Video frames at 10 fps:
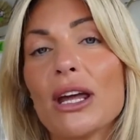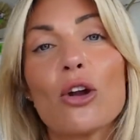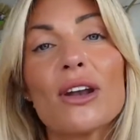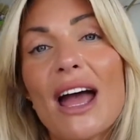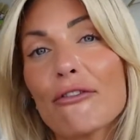And
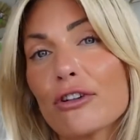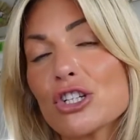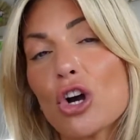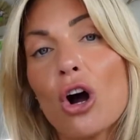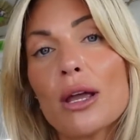on
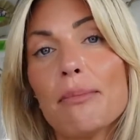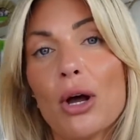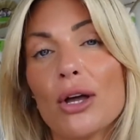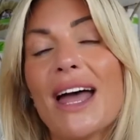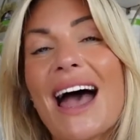average, I
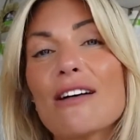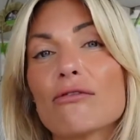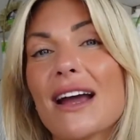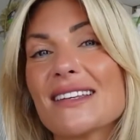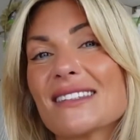burn at
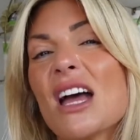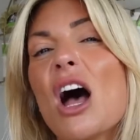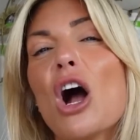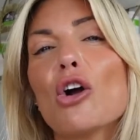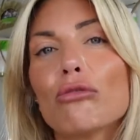rest
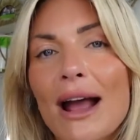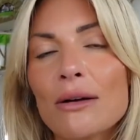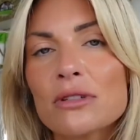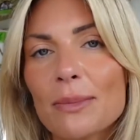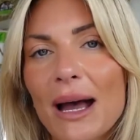
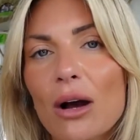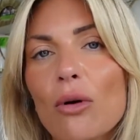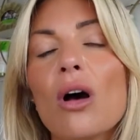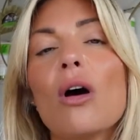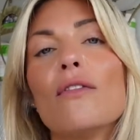around
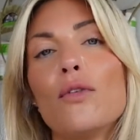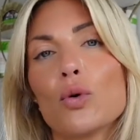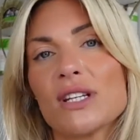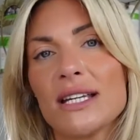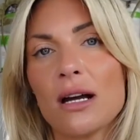about
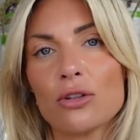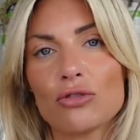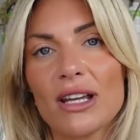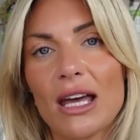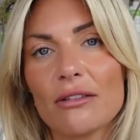
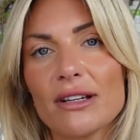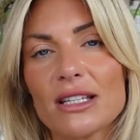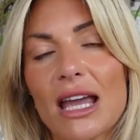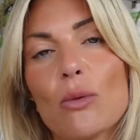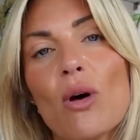1,400 calories, okay?